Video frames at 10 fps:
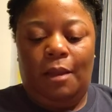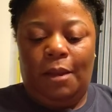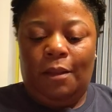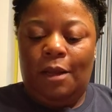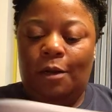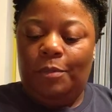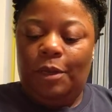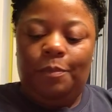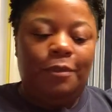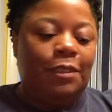And a lot of
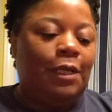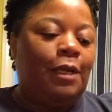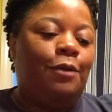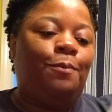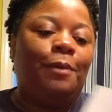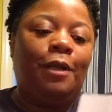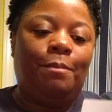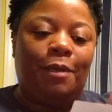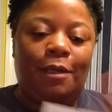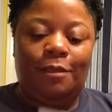people say
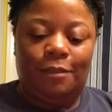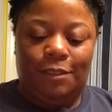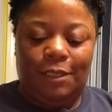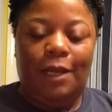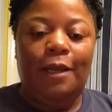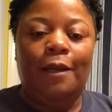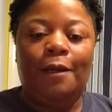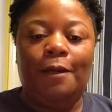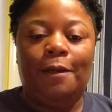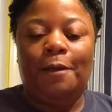direct mail's a
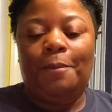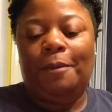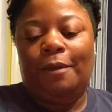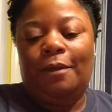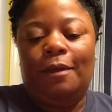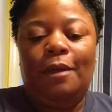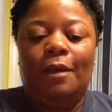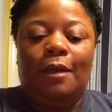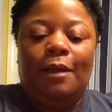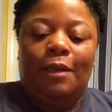scam
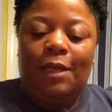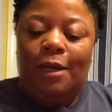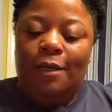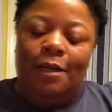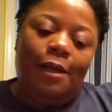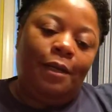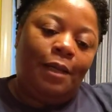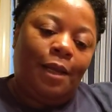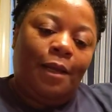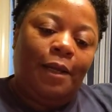and da da da da
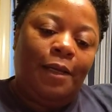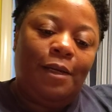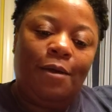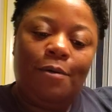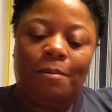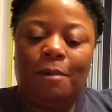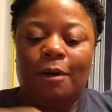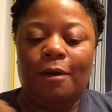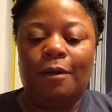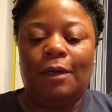da, it don't
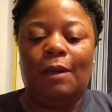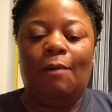work.